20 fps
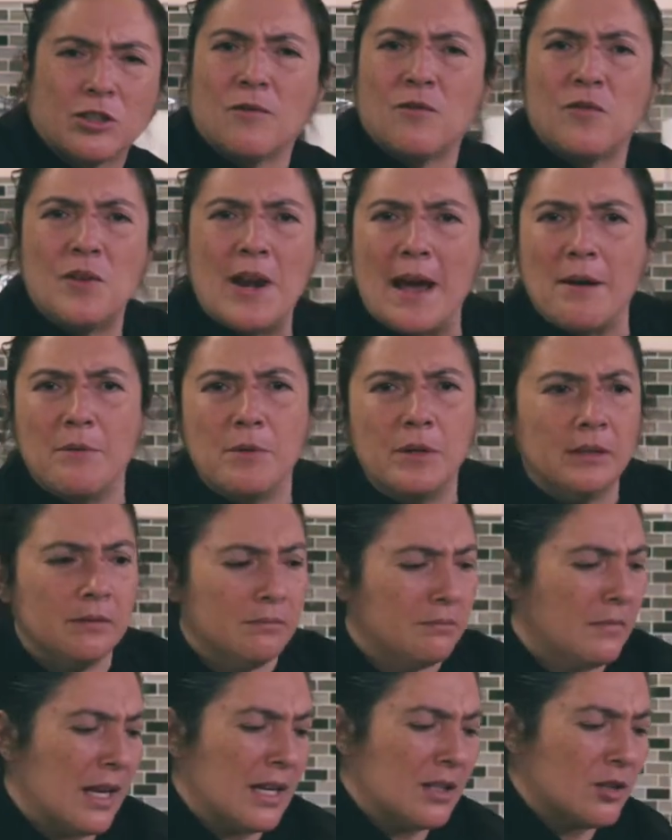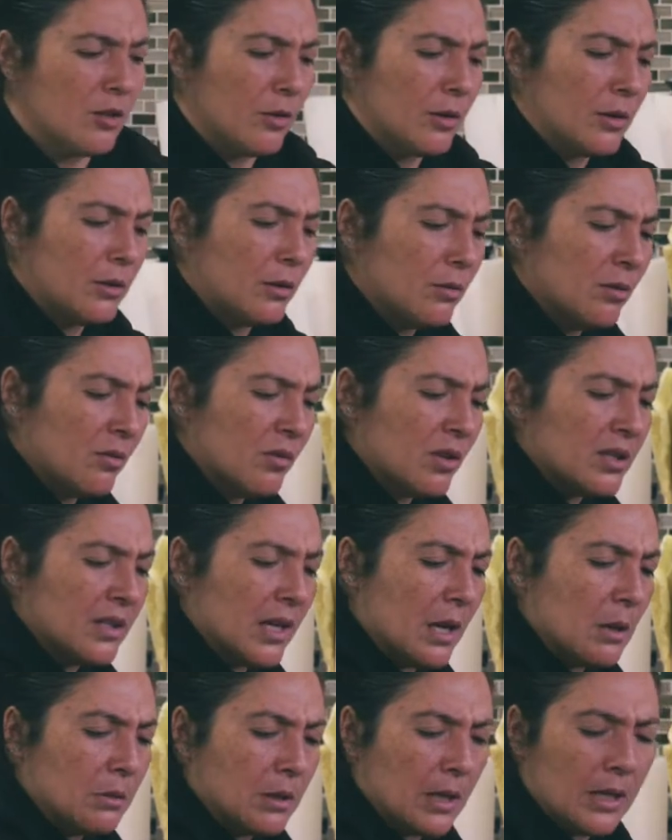flour, it's going to do the
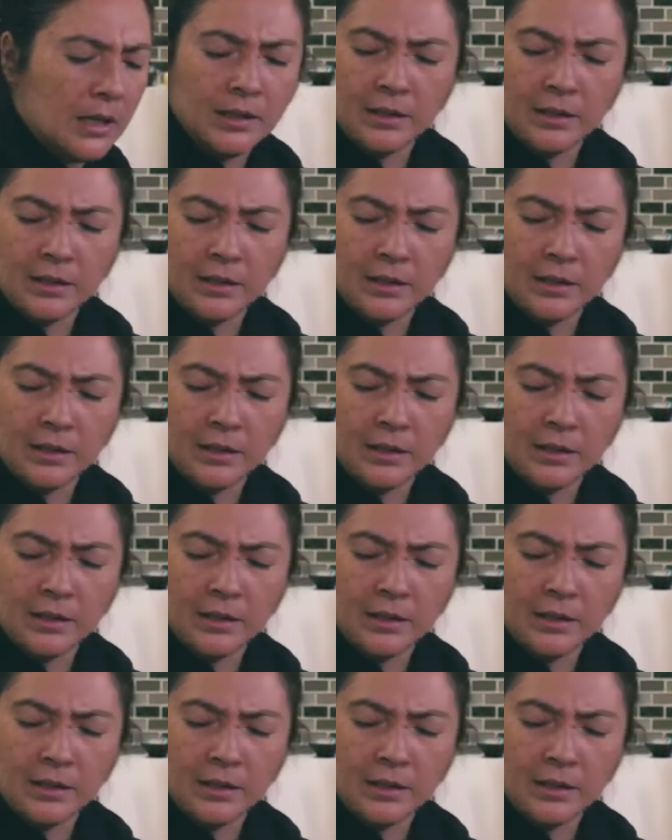same thing.